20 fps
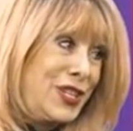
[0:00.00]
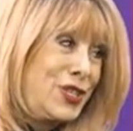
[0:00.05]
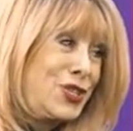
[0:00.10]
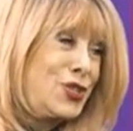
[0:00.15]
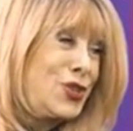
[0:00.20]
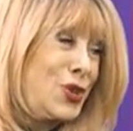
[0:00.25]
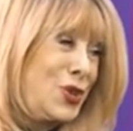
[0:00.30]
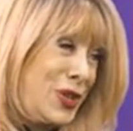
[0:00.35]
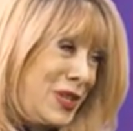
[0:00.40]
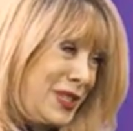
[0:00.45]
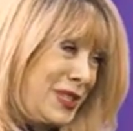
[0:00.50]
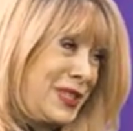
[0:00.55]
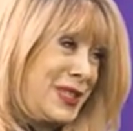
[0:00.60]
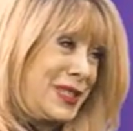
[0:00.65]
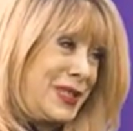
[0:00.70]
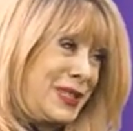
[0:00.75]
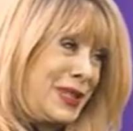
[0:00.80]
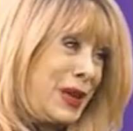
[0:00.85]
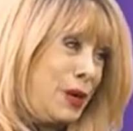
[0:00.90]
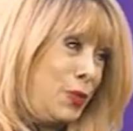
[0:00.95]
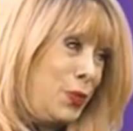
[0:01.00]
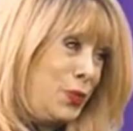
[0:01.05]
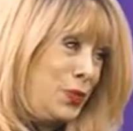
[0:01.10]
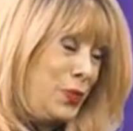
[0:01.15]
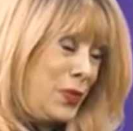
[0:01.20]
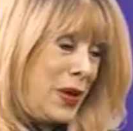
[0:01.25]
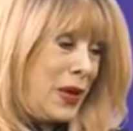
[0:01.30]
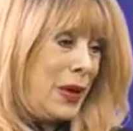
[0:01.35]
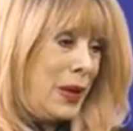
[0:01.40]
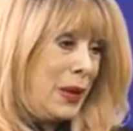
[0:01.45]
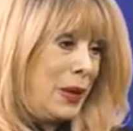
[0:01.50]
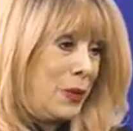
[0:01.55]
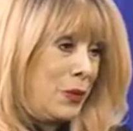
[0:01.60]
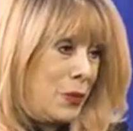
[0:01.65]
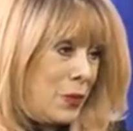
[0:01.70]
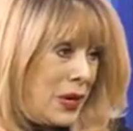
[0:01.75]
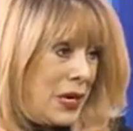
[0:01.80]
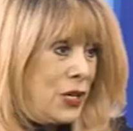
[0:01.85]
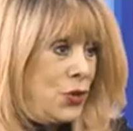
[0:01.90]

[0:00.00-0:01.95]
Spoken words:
students that